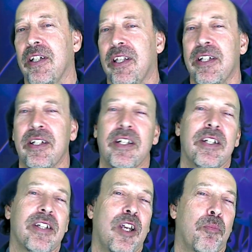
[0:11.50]
This
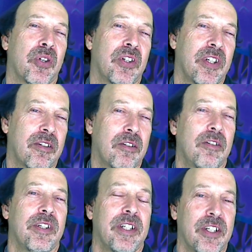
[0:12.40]
is a
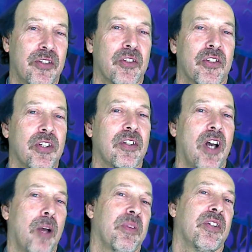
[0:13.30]
particularly interesting
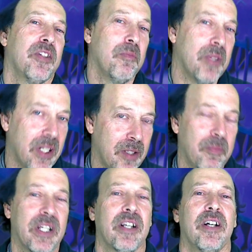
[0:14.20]
topic to me
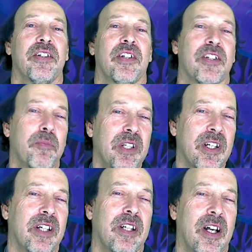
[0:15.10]
because it's something
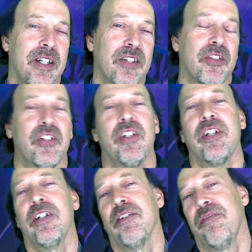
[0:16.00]
I got interested
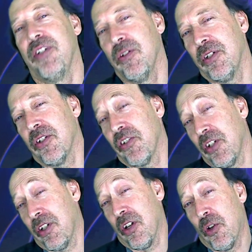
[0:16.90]
in a few years
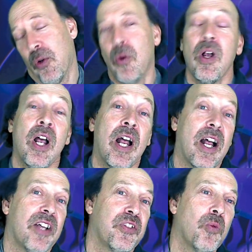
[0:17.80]
ago
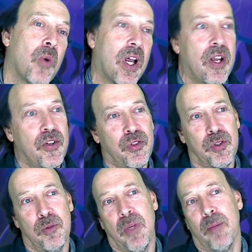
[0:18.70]
as a way
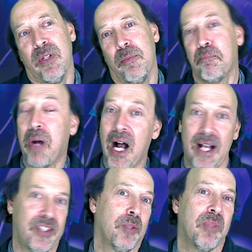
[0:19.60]
to maybe
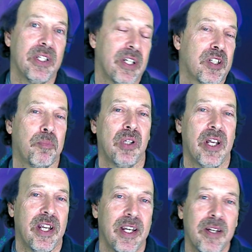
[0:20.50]
possibly
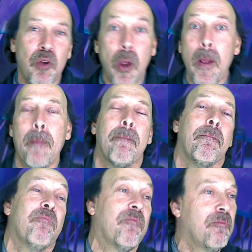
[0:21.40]

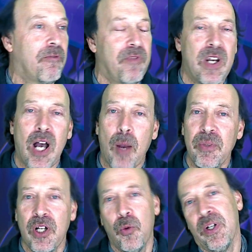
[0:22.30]
explain
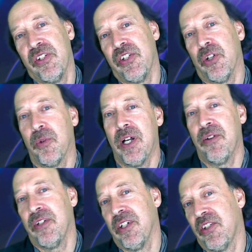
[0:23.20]
phenomena we see
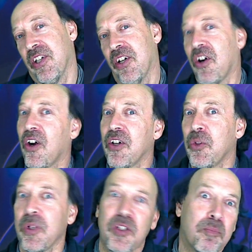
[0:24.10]
around us that are hard
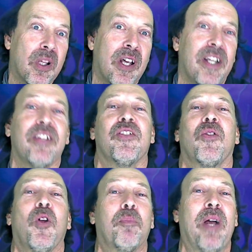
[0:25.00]
to explain,
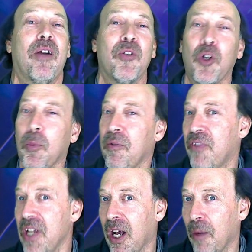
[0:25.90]
so-called paranormal
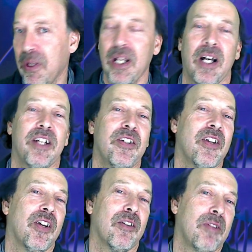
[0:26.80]
phenomena, you
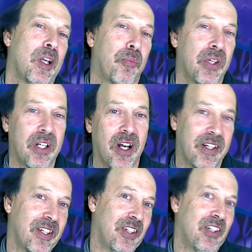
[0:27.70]
know, like
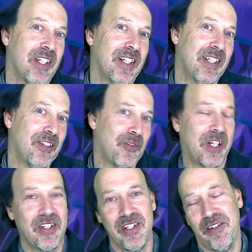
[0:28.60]
precognition and
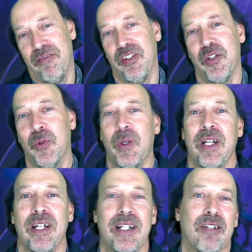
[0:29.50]
resonant
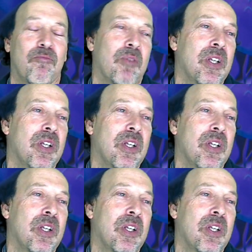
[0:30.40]
viewing and